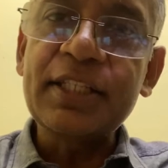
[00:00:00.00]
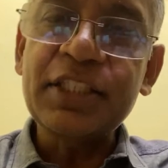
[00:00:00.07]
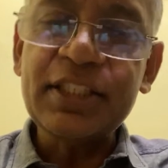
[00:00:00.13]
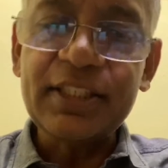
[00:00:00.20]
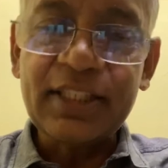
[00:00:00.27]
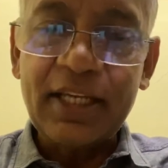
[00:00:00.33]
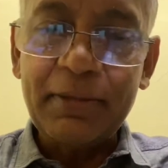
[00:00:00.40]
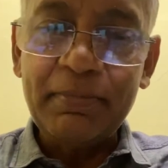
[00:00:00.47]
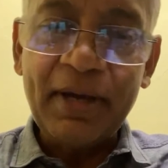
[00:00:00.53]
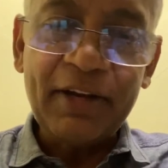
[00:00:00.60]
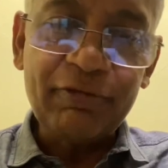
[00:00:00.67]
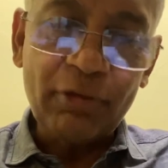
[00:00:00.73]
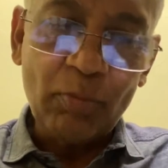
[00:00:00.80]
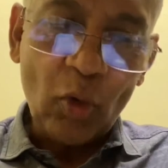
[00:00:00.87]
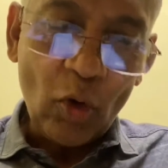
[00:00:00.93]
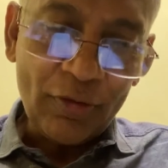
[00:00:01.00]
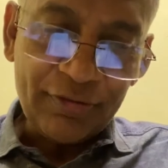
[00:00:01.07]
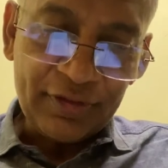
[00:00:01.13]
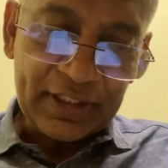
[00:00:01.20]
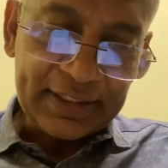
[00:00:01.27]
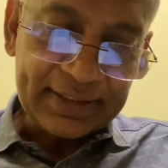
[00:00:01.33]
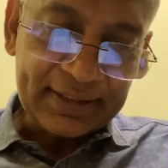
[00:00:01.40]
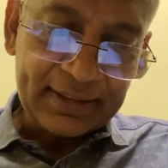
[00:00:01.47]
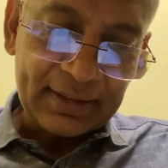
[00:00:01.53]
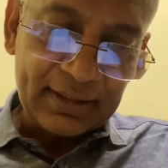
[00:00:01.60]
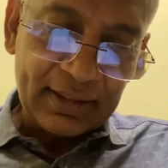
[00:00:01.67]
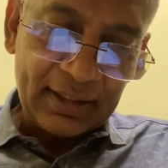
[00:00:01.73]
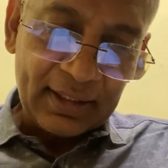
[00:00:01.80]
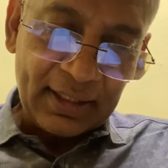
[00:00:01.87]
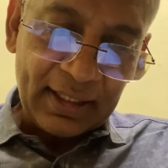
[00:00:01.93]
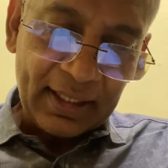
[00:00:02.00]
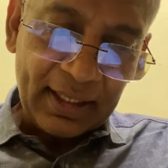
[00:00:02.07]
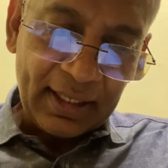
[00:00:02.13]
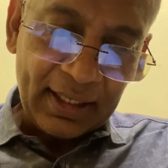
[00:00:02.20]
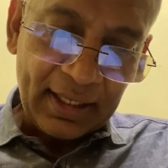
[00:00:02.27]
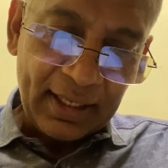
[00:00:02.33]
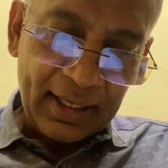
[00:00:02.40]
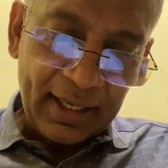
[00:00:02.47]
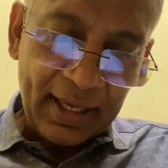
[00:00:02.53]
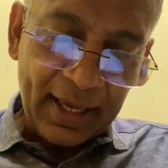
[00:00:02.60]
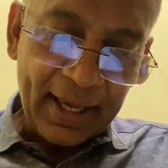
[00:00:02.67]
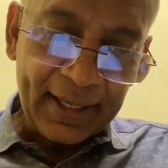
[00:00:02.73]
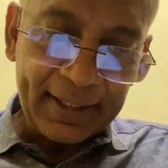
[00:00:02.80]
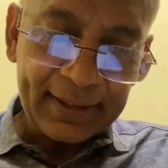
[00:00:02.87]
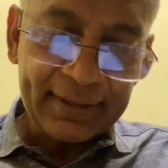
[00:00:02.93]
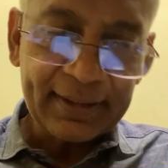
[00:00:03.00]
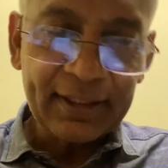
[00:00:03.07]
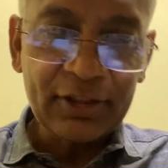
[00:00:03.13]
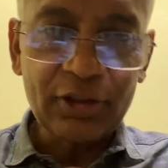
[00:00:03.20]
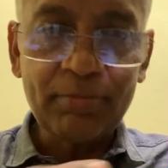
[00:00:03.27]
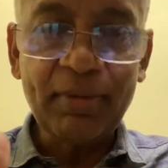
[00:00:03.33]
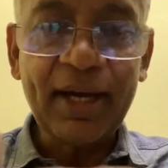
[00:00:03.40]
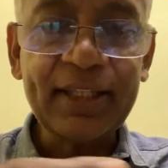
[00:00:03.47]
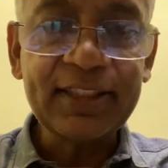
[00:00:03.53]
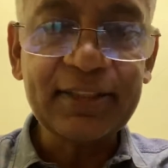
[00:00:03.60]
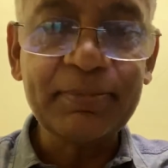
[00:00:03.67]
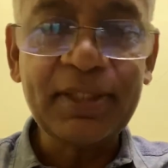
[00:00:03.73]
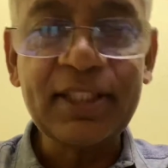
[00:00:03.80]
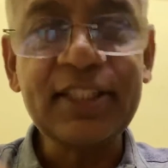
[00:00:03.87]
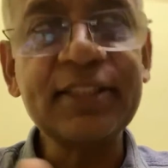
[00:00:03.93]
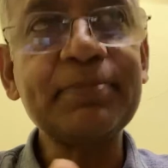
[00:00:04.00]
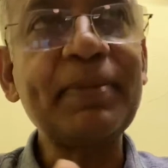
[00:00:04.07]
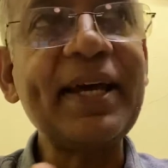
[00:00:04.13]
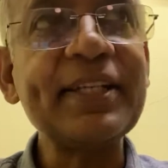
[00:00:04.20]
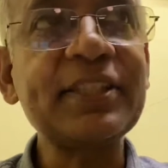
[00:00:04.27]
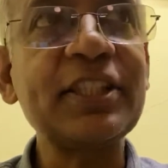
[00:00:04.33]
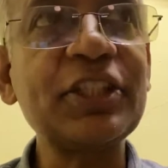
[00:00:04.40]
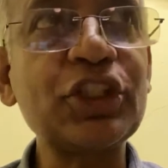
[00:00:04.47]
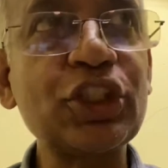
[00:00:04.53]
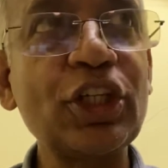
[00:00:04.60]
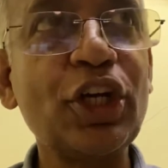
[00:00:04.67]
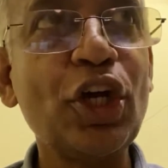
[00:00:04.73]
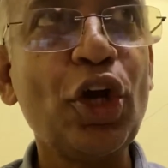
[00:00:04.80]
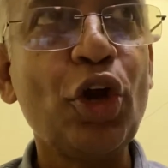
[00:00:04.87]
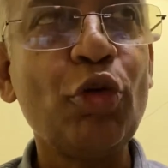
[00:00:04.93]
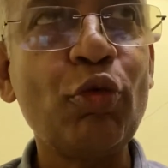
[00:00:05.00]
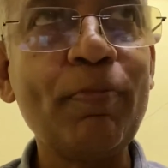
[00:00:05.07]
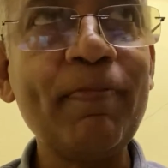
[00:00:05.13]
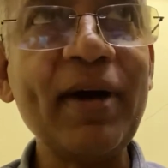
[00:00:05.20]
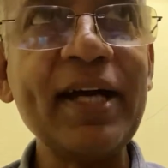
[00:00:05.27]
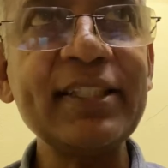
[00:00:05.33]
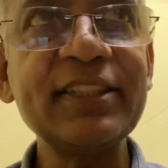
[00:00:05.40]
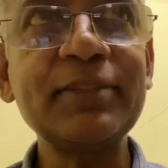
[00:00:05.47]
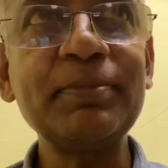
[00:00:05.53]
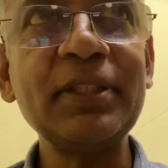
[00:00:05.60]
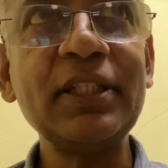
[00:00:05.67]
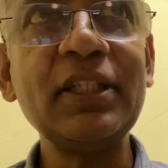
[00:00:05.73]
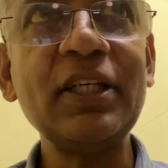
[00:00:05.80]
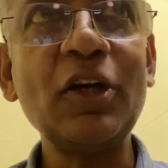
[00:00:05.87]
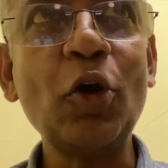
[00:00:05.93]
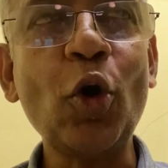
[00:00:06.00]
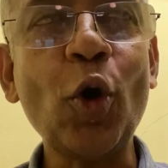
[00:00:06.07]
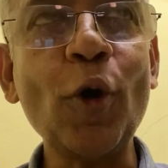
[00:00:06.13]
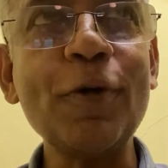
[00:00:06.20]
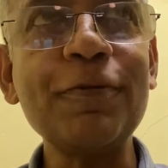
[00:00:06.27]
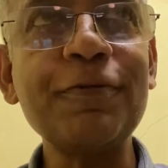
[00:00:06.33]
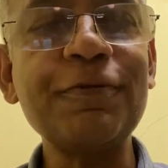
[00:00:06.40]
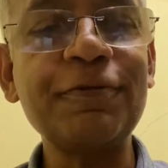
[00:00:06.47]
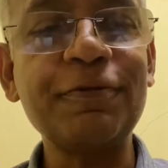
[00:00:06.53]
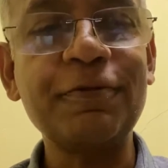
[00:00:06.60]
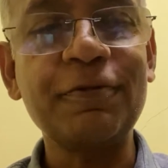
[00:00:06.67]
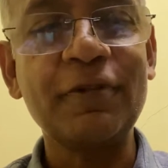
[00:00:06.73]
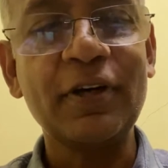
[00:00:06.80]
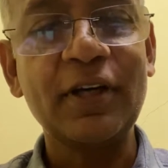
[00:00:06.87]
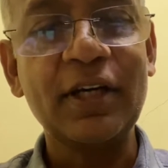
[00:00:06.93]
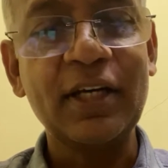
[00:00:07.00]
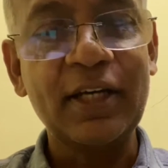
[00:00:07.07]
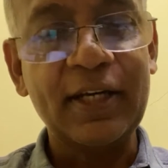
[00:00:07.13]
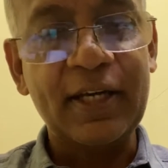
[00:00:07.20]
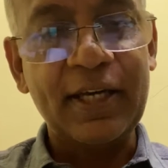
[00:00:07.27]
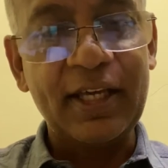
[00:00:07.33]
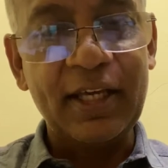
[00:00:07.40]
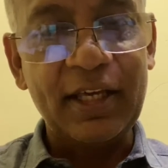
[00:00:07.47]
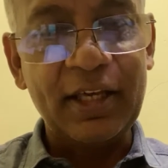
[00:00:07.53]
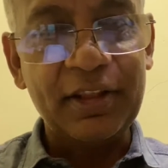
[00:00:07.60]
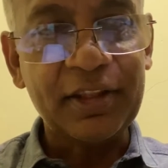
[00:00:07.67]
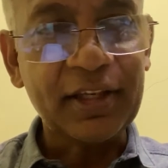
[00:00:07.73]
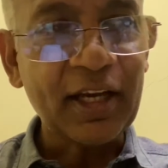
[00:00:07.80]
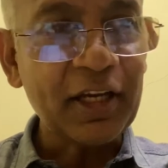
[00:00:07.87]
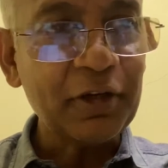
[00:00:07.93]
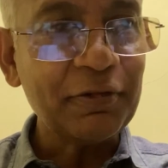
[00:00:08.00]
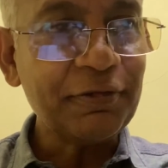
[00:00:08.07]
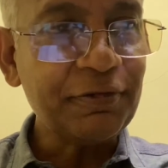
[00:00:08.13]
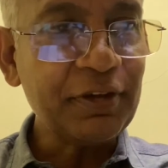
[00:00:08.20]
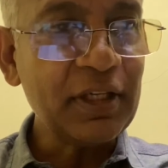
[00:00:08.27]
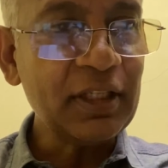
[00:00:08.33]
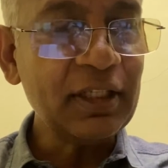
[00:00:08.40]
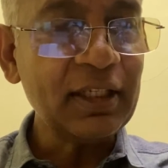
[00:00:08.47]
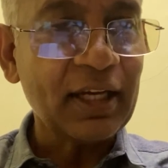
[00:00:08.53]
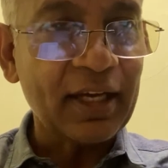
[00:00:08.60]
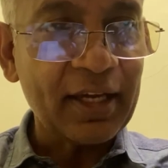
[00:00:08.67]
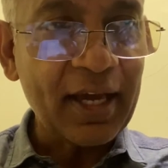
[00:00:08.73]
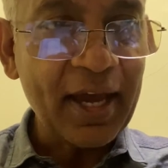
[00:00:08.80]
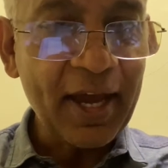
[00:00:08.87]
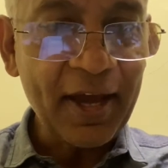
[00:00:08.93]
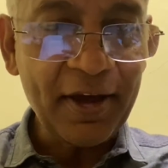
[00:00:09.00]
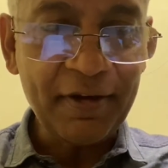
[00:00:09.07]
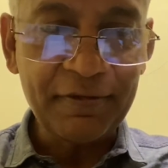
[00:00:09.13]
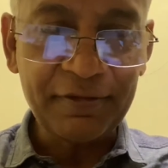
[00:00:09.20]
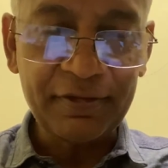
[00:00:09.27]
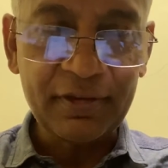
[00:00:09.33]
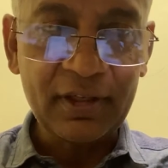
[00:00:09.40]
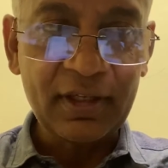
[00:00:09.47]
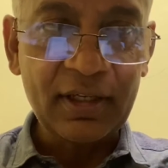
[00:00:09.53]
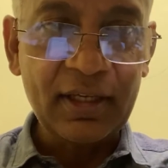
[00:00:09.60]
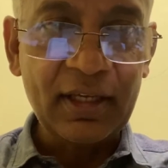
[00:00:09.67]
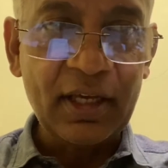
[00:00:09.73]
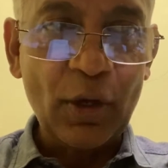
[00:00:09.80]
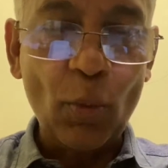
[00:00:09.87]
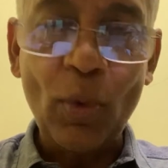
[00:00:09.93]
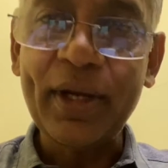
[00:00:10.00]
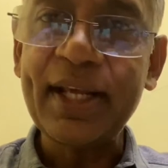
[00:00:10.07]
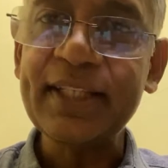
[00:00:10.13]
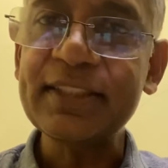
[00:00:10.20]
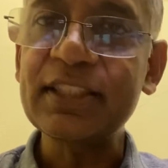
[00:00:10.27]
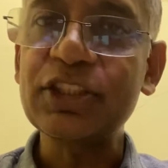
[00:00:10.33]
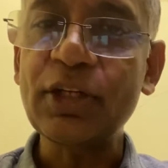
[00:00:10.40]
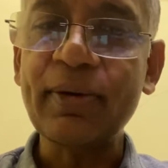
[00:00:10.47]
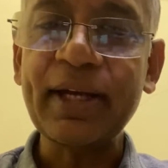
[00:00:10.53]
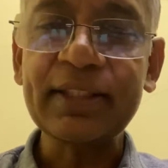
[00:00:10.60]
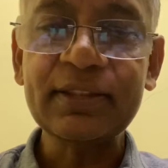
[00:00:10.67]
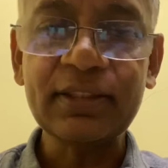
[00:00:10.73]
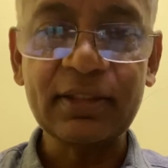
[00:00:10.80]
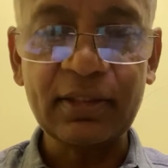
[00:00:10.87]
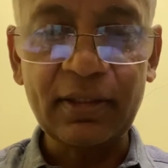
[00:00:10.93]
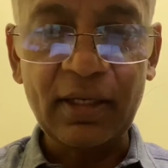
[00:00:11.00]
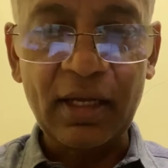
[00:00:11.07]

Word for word: just came back from office and it reminds me, this passage reminds me of the kind of feeling I have when, as a director,